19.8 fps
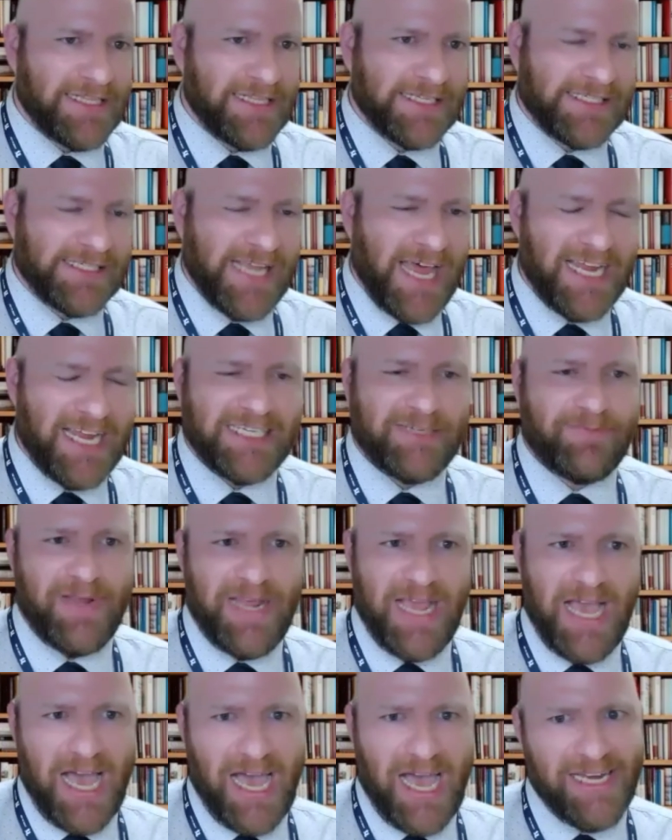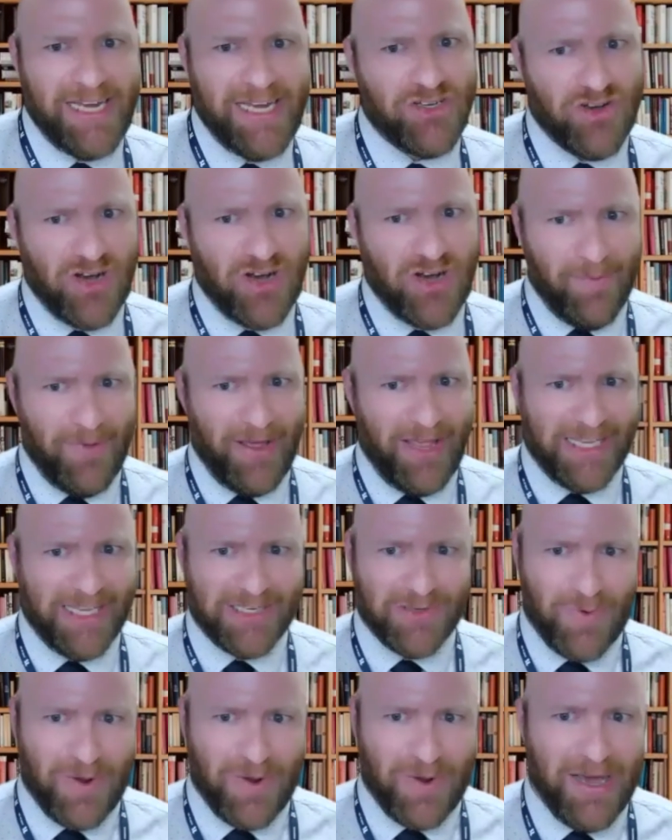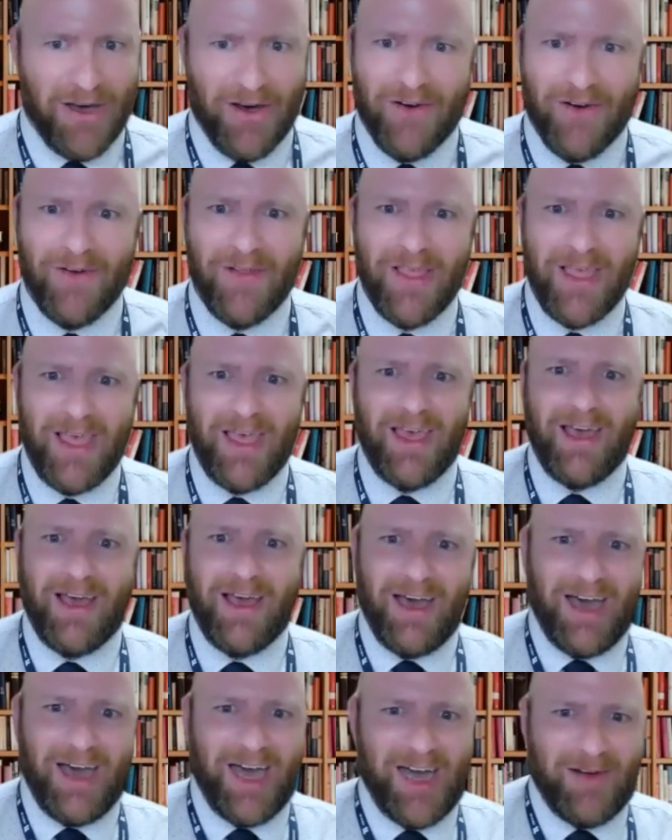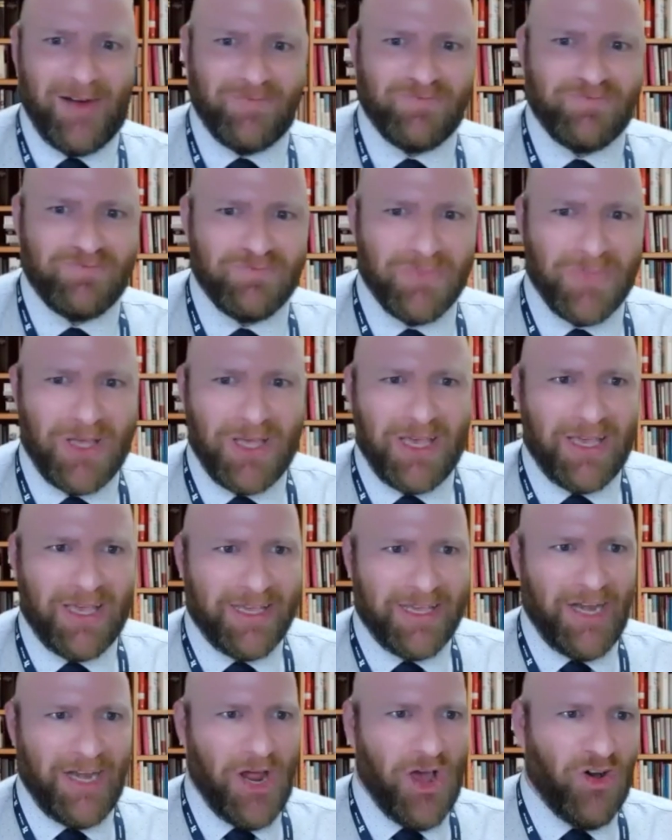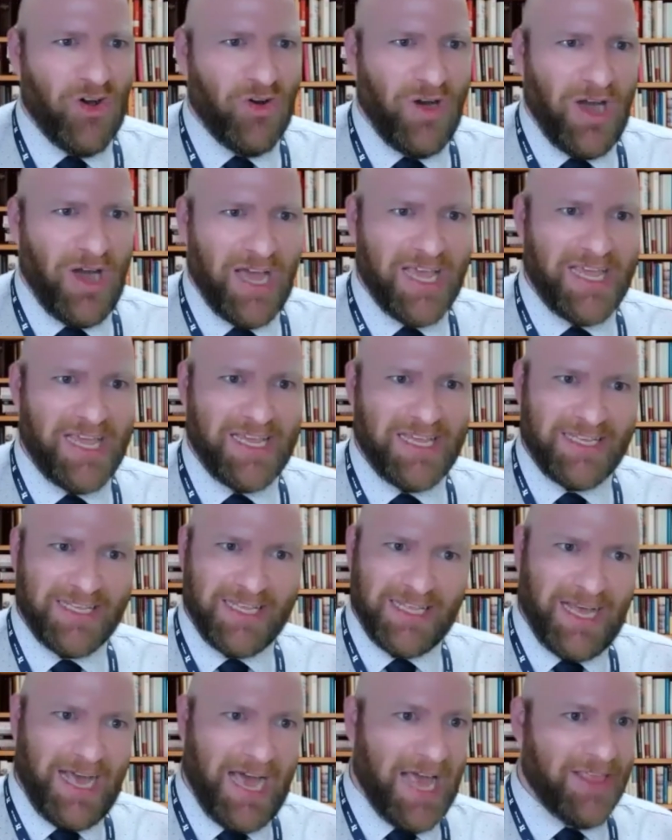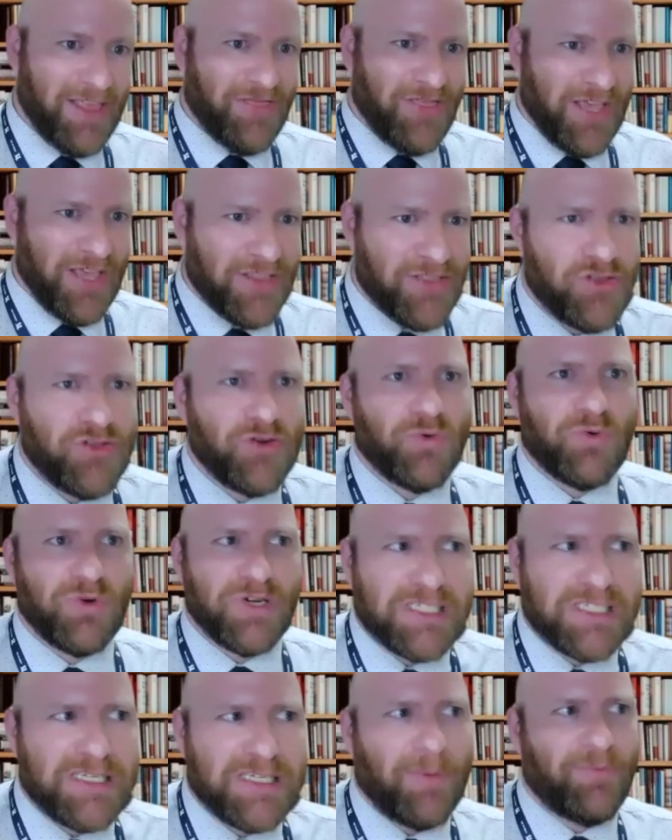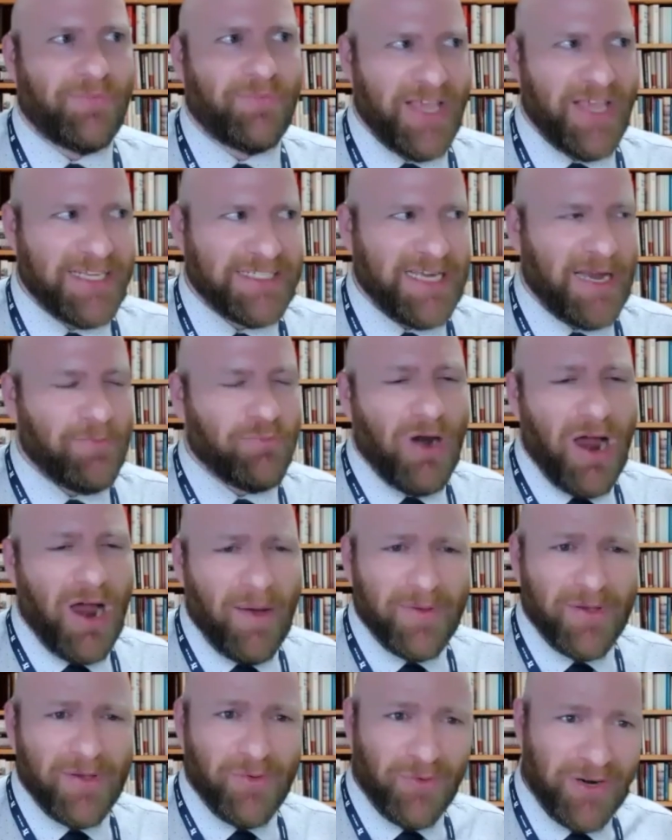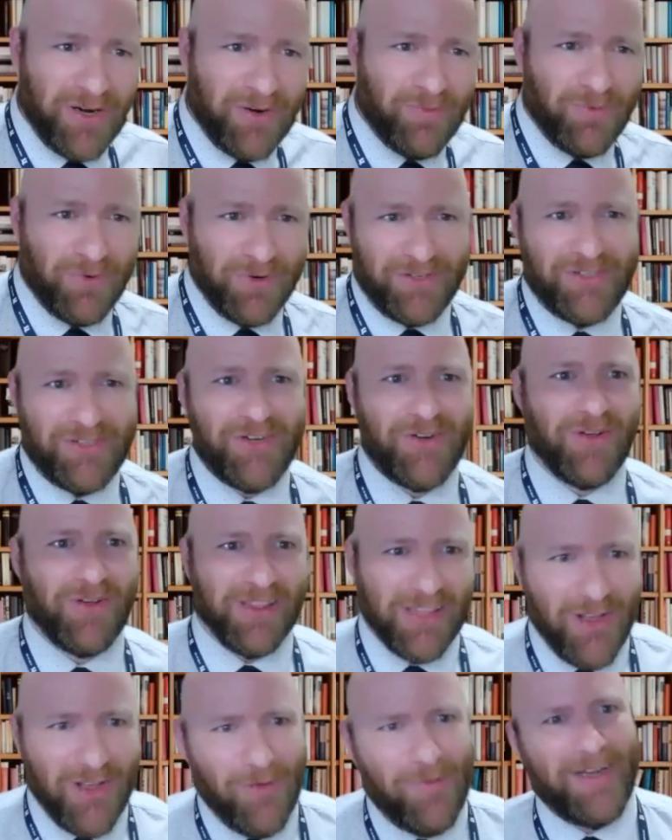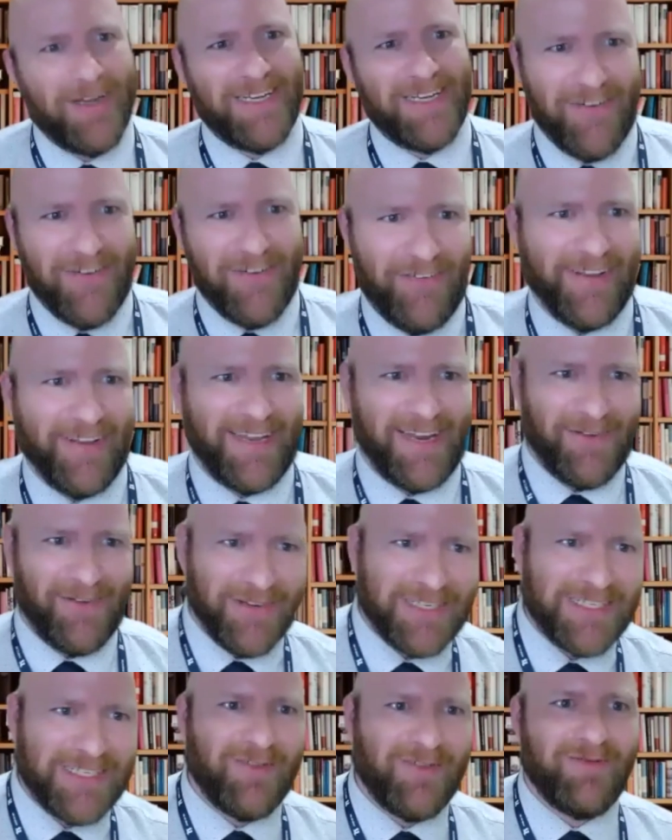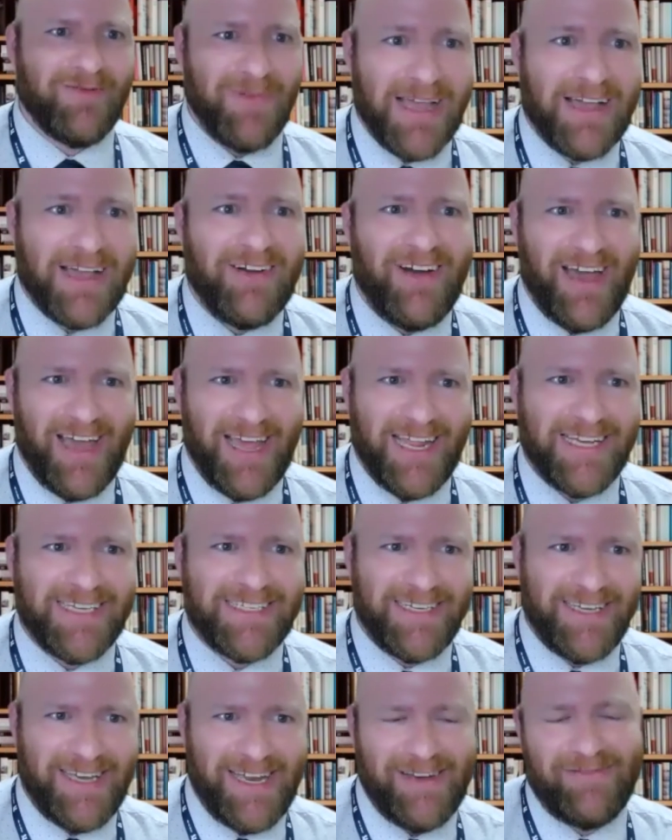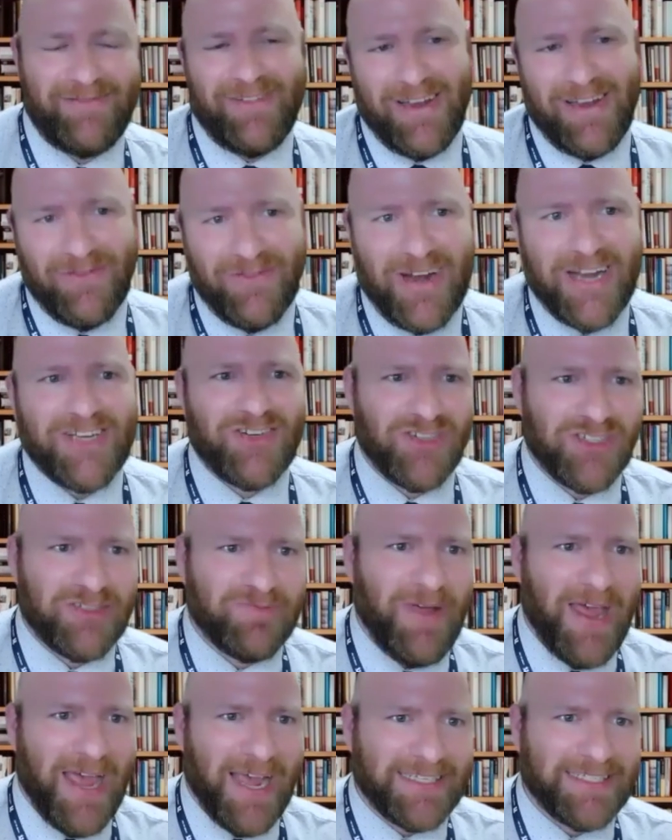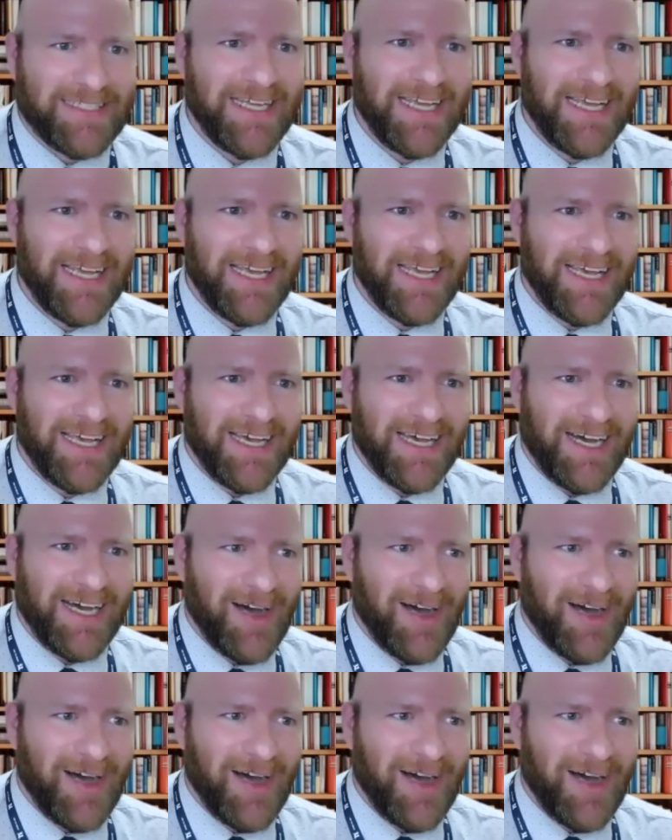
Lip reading: the science behind trauma as well. Um, I think there were some things I probably would do a little bit differently with some of my clients in retrospect. Um,